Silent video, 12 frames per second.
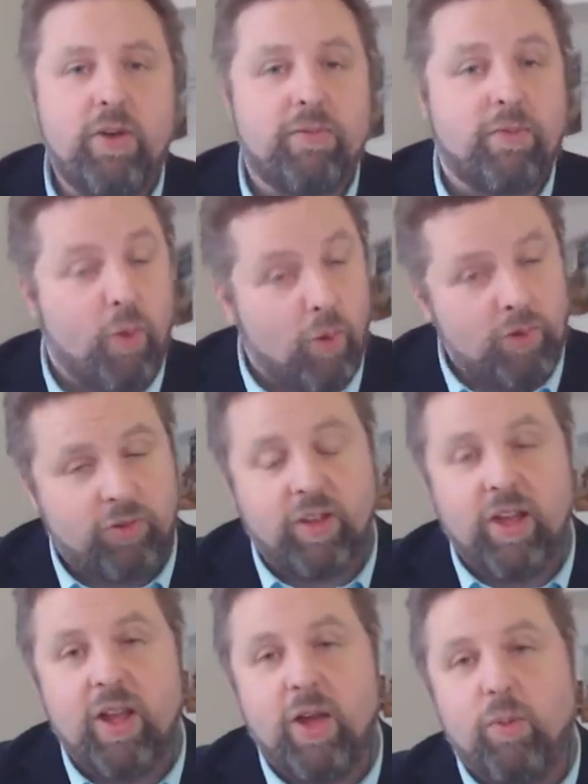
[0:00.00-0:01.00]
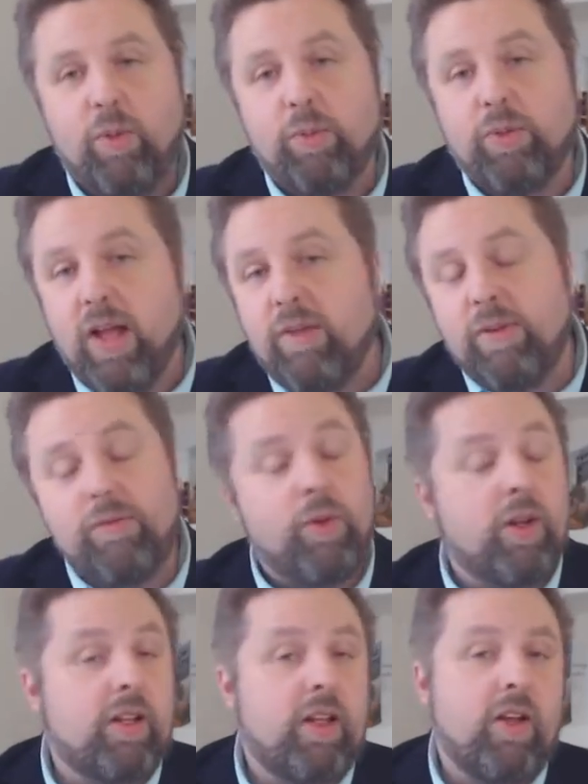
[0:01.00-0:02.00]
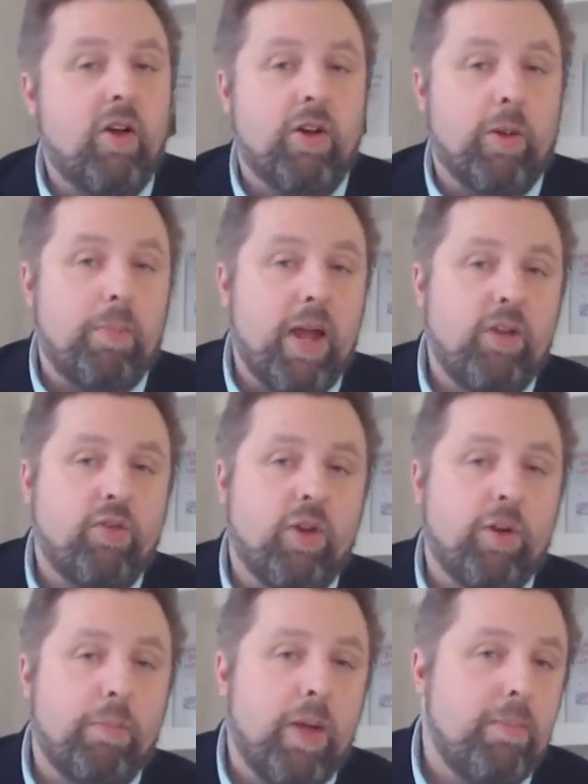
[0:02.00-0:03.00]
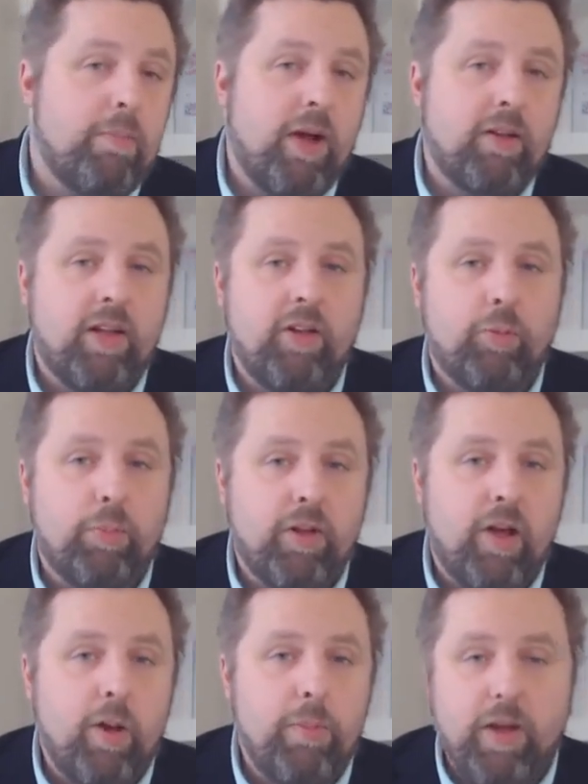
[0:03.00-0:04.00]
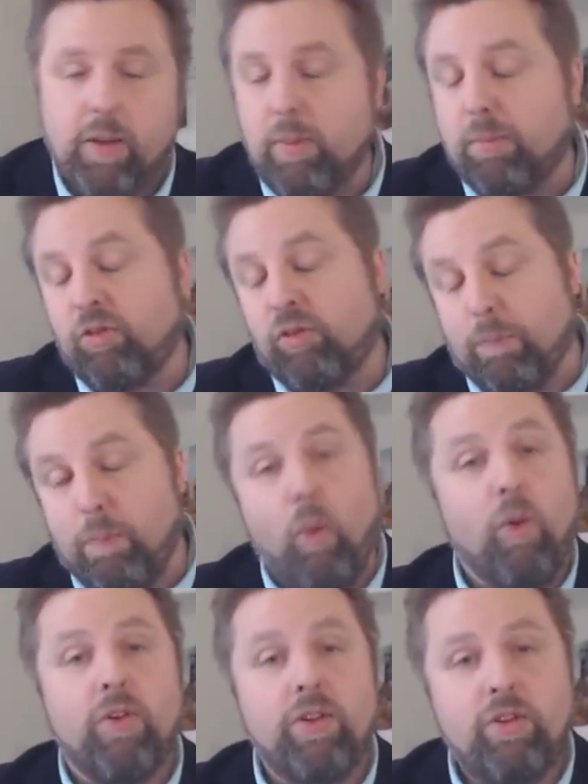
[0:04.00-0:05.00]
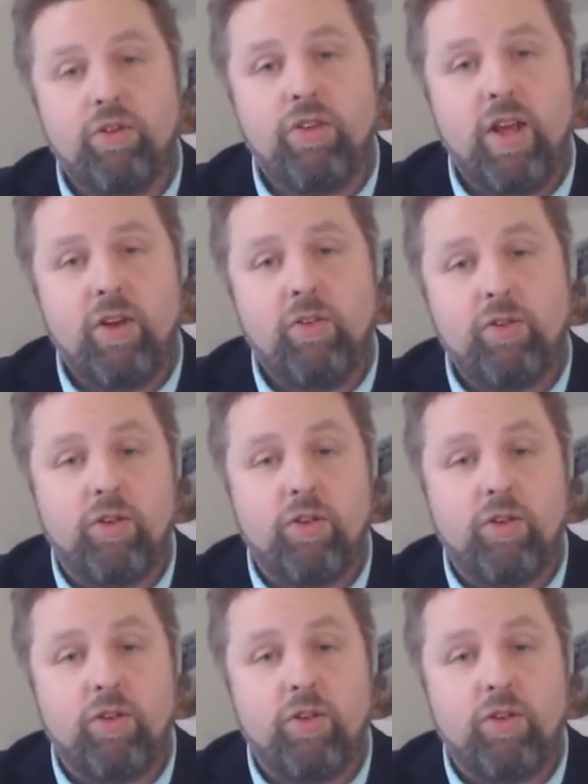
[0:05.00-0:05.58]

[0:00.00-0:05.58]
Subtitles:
And of course, we would love it if you click on our Patreon or PayPal links below, become a supporter of this channel.